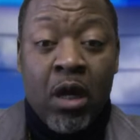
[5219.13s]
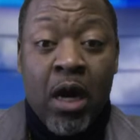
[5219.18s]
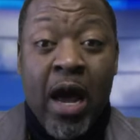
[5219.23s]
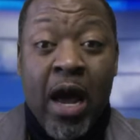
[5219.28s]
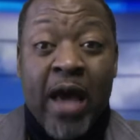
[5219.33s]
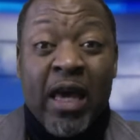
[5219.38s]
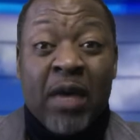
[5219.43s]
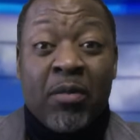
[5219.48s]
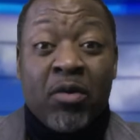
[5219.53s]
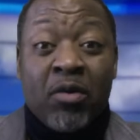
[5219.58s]
I
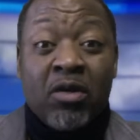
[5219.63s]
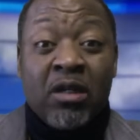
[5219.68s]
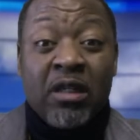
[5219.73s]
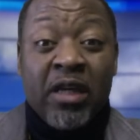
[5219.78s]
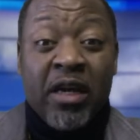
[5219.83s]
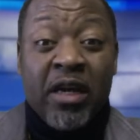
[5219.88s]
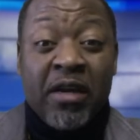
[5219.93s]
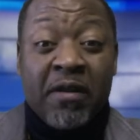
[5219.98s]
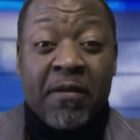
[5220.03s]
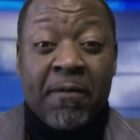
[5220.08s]
keep on
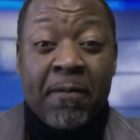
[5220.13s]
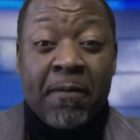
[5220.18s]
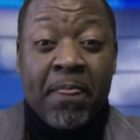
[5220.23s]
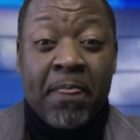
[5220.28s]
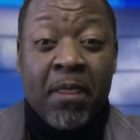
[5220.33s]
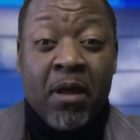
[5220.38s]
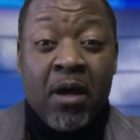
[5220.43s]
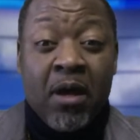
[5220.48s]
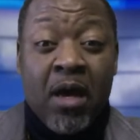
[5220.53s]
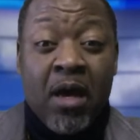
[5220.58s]
saying,
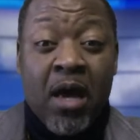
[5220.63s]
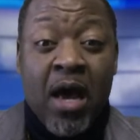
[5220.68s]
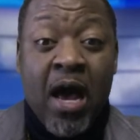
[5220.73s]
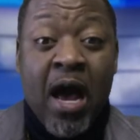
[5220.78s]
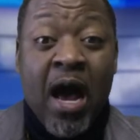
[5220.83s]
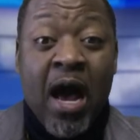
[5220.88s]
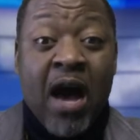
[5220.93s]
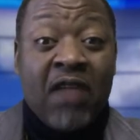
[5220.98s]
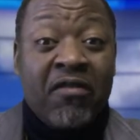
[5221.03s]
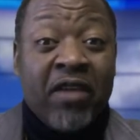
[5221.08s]

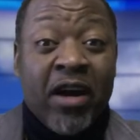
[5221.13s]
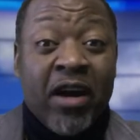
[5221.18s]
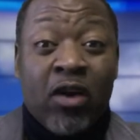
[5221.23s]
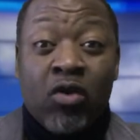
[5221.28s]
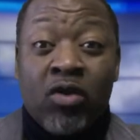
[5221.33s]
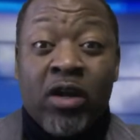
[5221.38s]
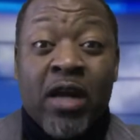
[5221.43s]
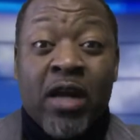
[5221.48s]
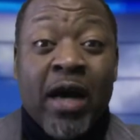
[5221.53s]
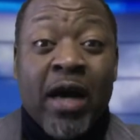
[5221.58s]
Africa don't
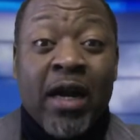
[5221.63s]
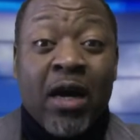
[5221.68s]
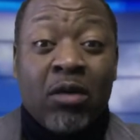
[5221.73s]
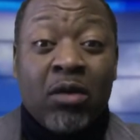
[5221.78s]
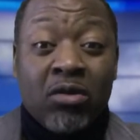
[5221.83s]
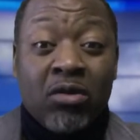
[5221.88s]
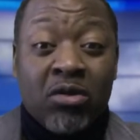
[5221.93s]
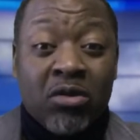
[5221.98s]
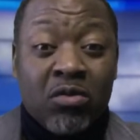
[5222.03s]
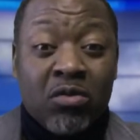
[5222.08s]
need
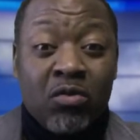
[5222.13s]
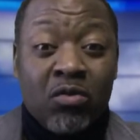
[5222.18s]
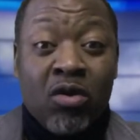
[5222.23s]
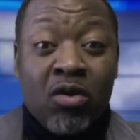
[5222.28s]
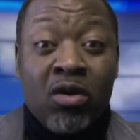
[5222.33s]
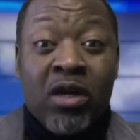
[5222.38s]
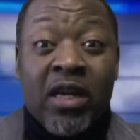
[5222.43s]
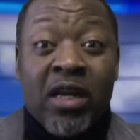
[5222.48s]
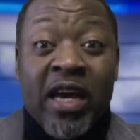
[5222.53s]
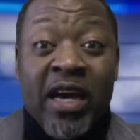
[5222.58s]
handouts. We don't
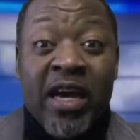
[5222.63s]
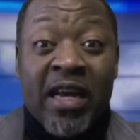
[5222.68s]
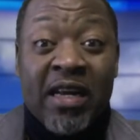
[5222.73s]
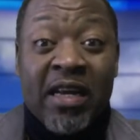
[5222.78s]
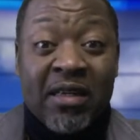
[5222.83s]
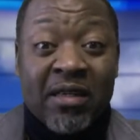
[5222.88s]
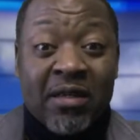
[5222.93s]
need aid.